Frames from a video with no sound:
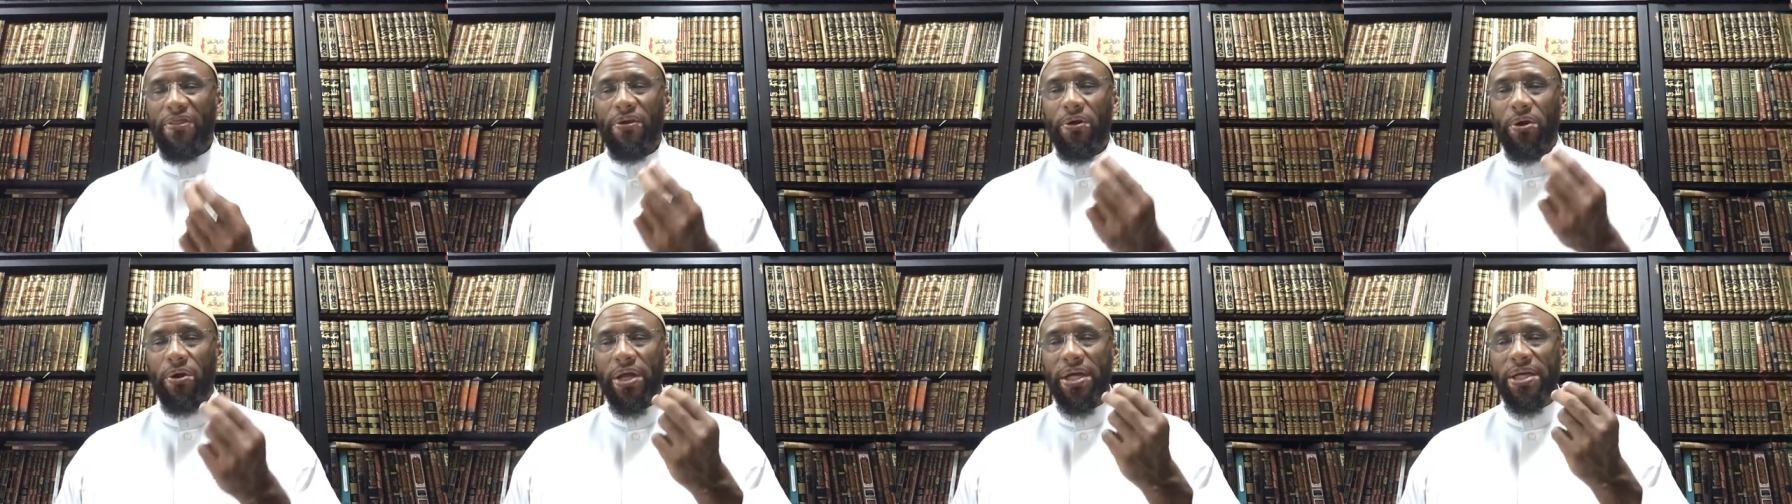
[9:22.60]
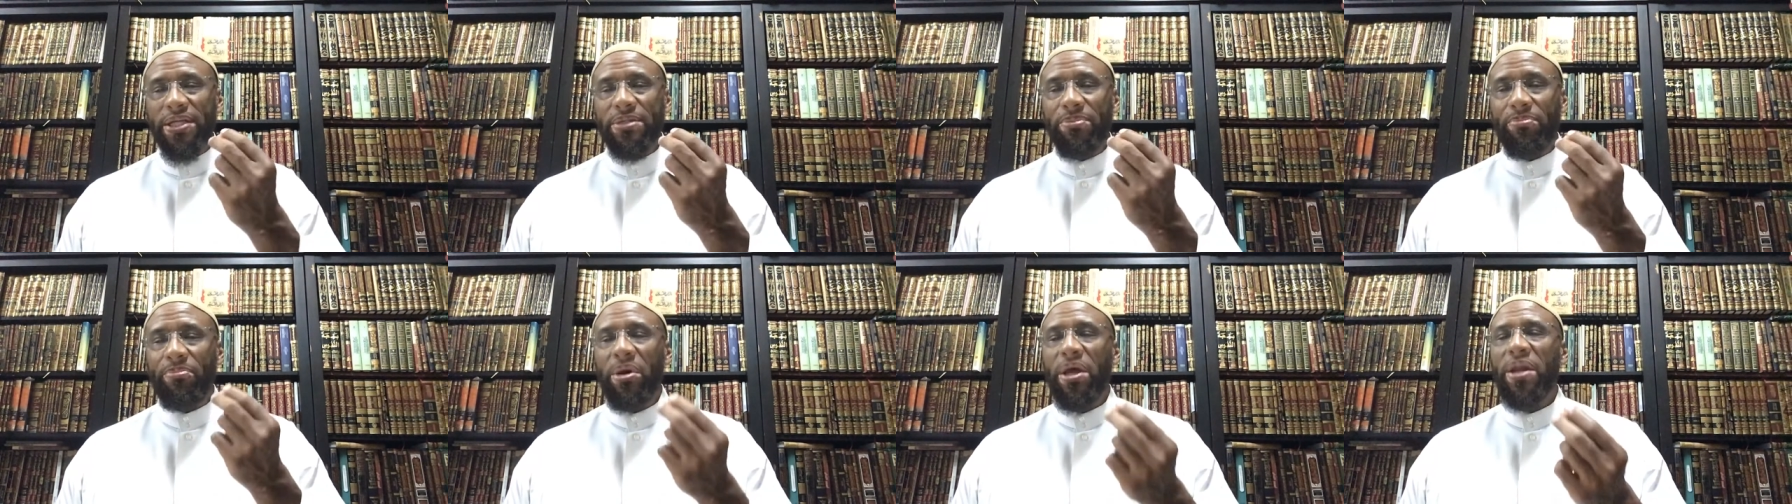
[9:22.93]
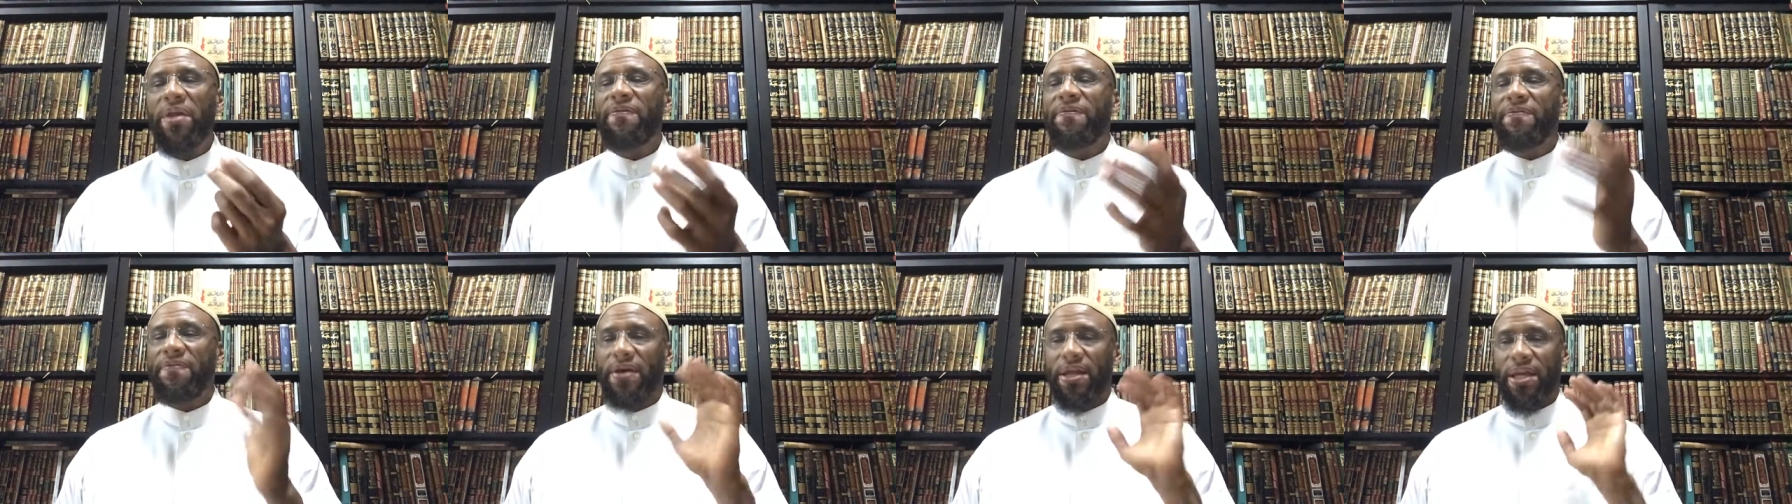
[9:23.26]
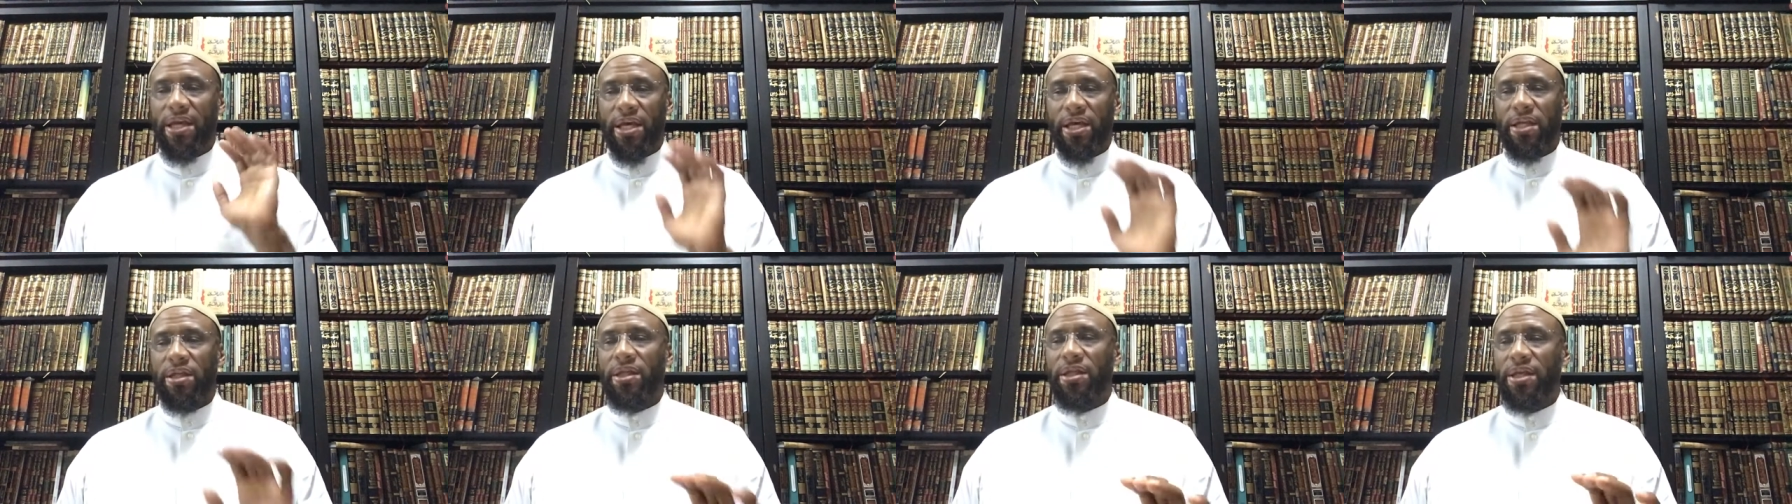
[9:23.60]
that there is
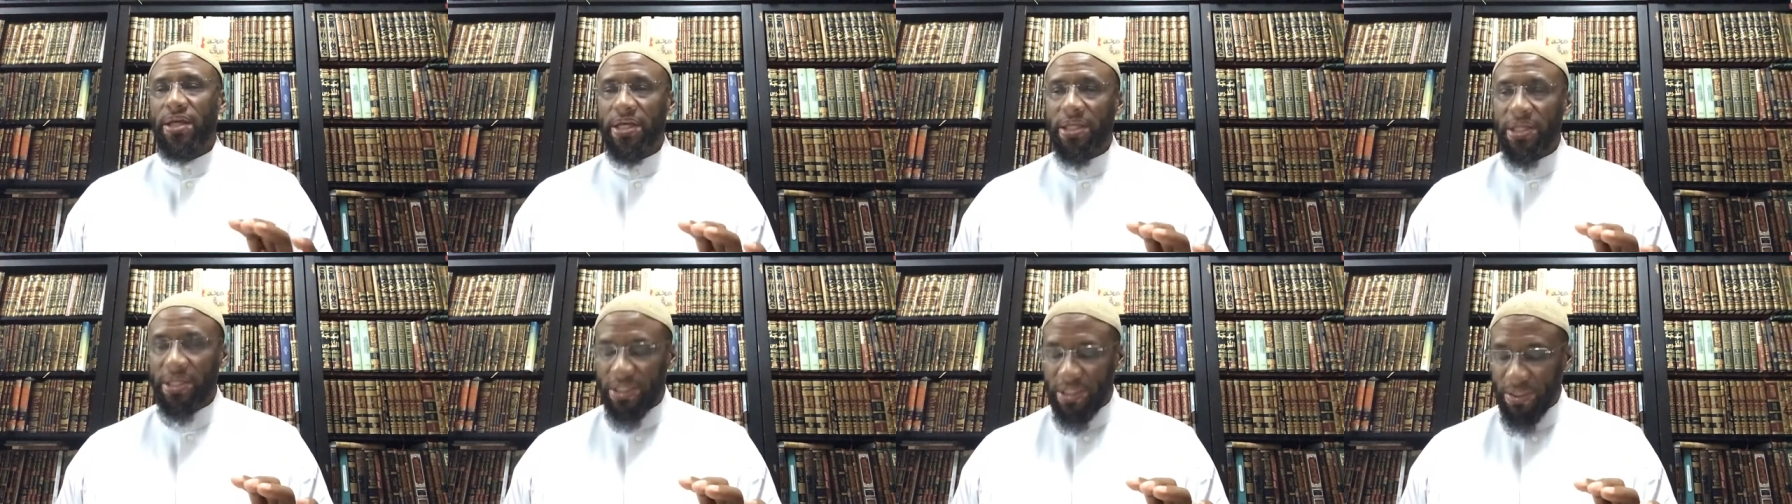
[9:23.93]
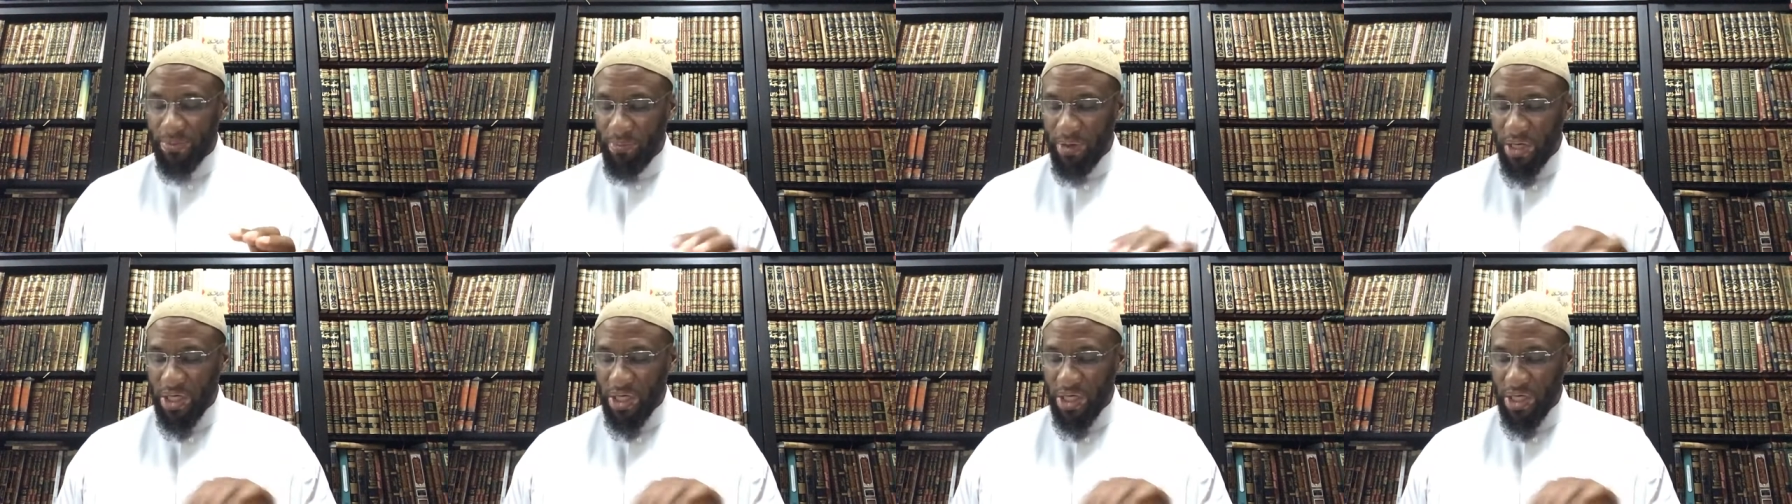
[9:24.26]
benefit in in the